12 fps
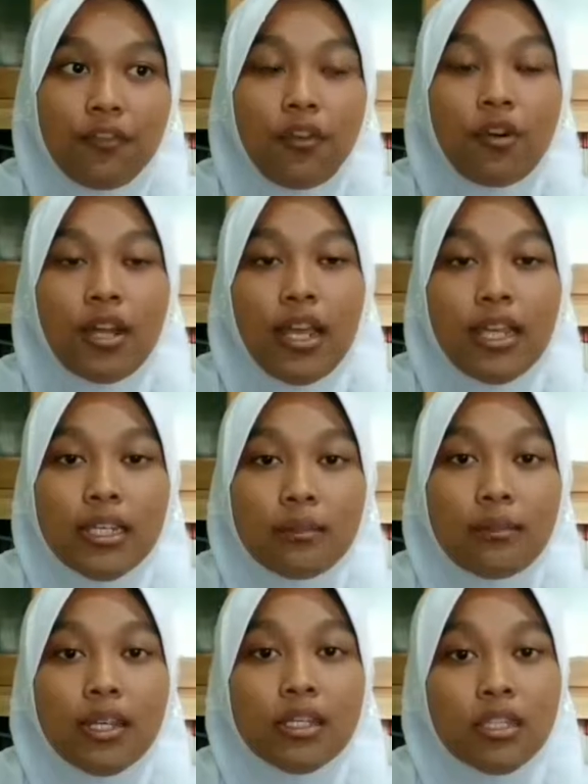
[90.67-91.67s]
for
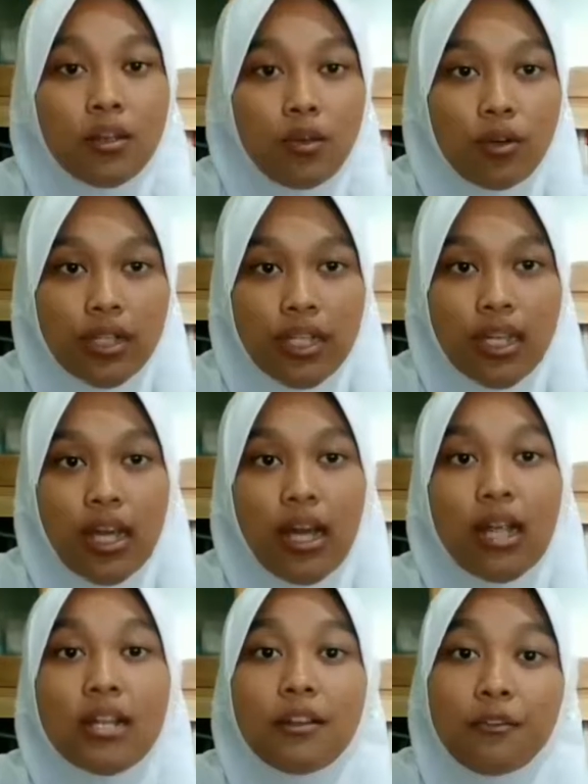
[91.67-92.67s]
any
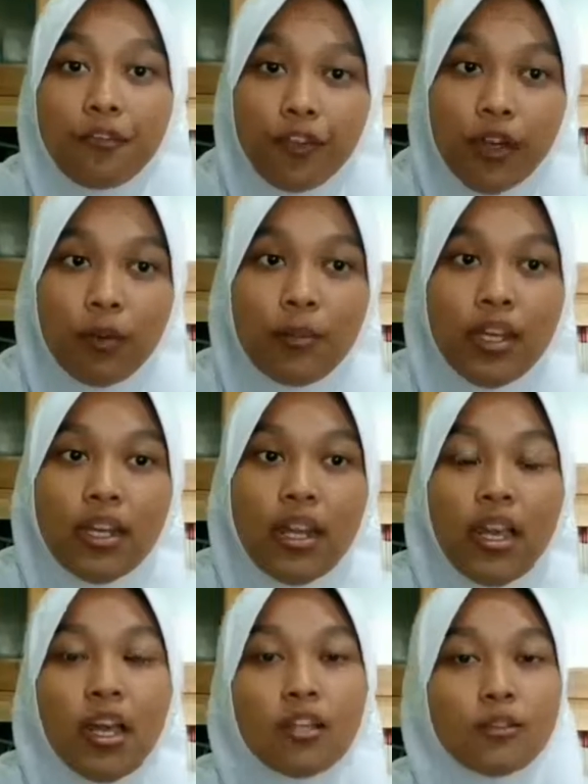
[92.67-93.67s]
meteorological
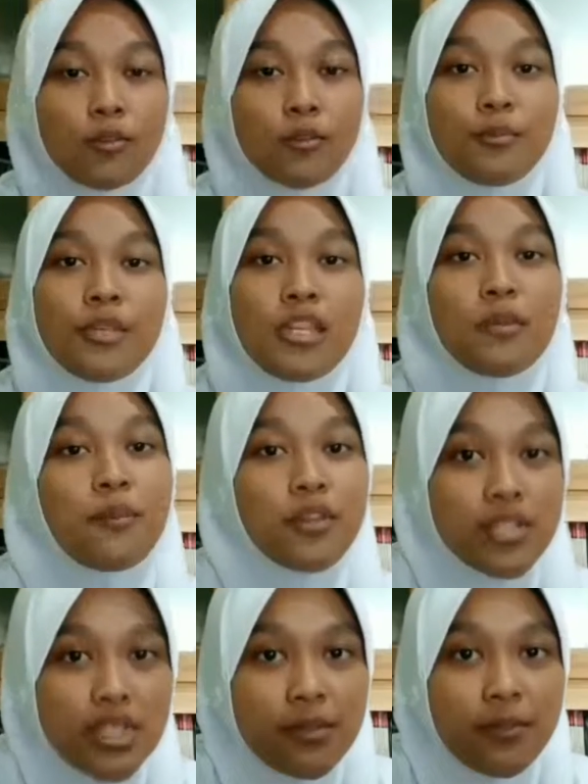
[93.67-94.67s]
phenomena to be
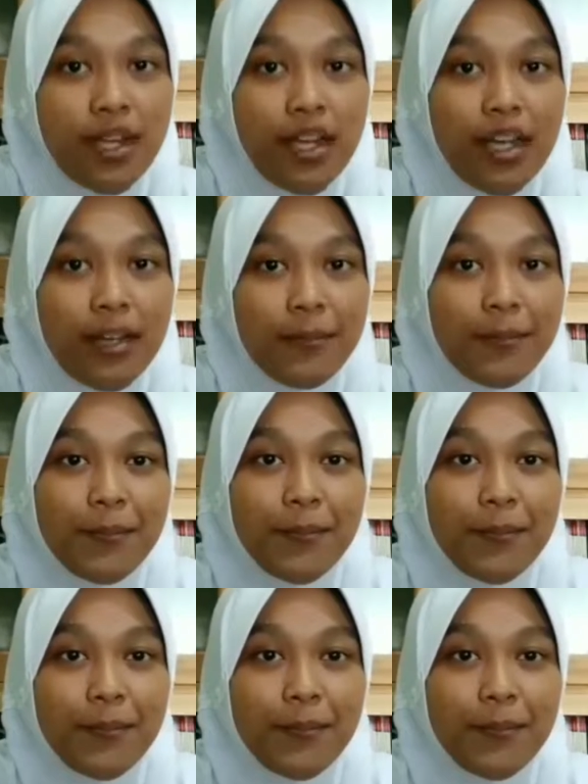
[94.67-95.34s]
possible.